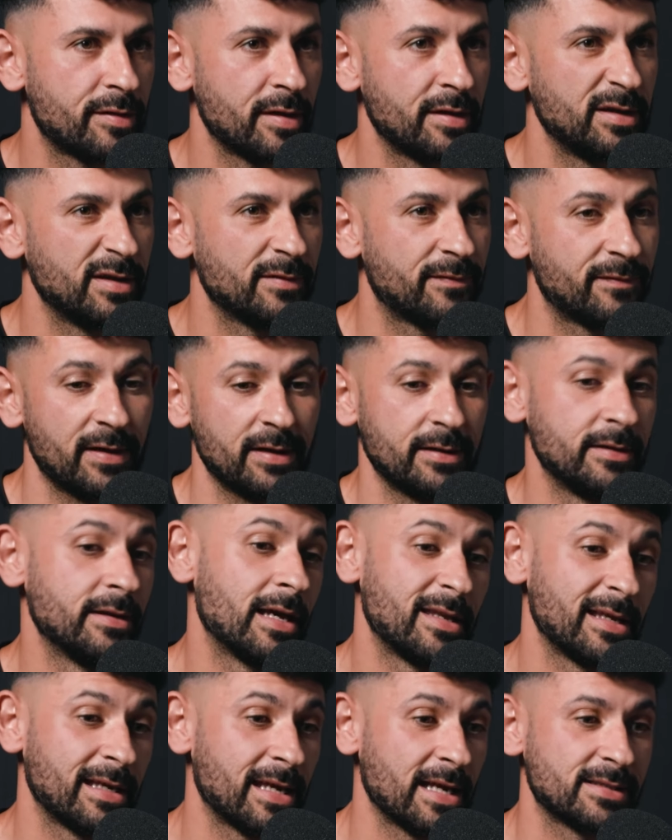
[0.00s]
and you find
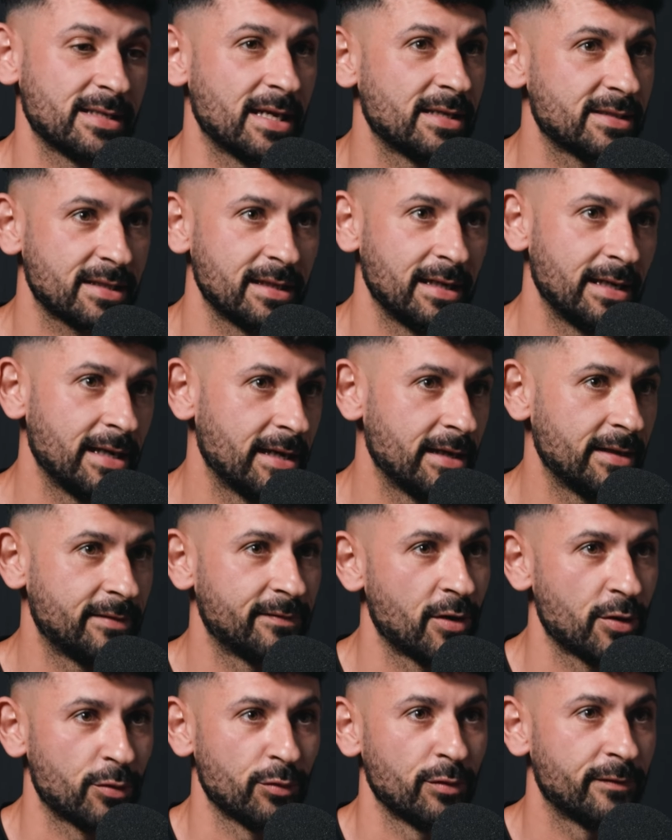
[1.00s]
that it gets escalated
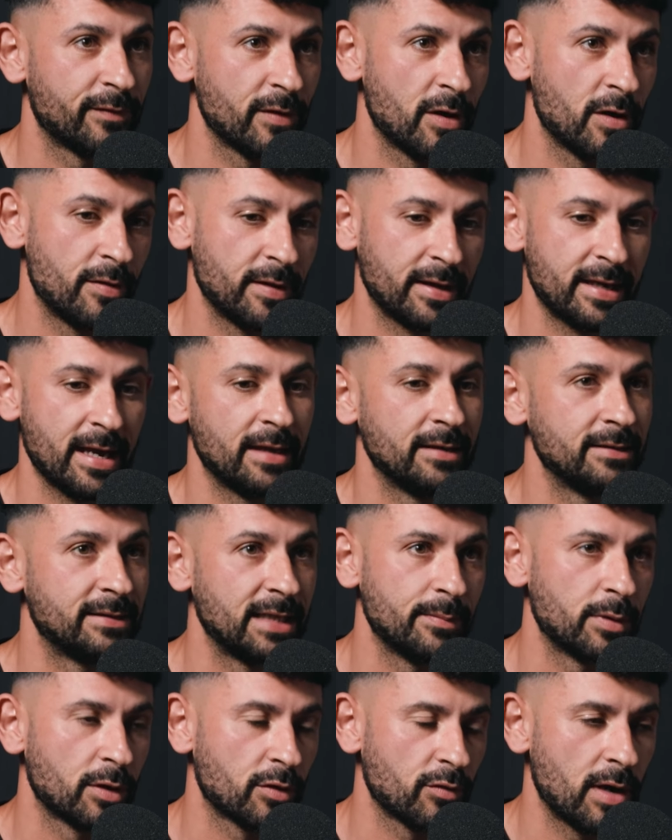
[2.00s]
further and further, getting
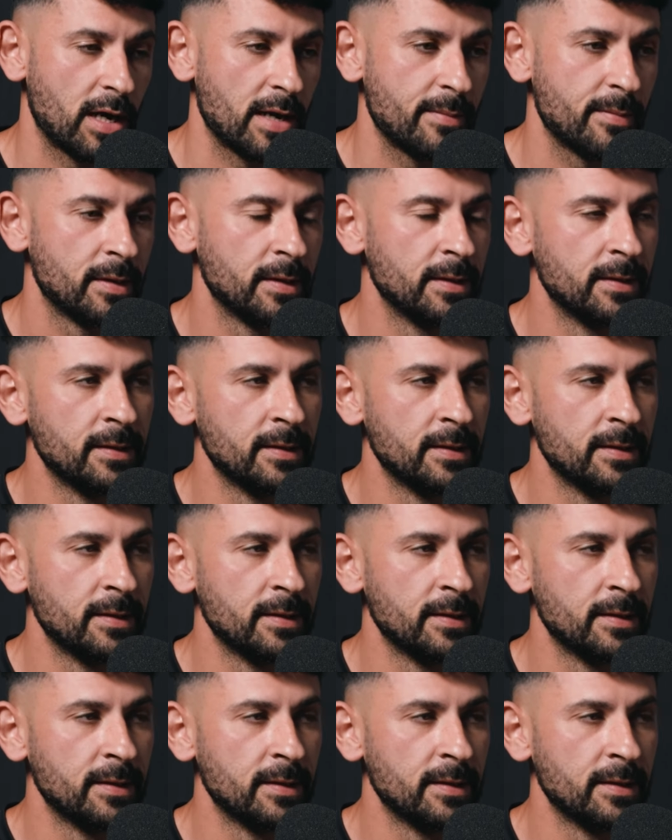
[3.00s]
deeper crime.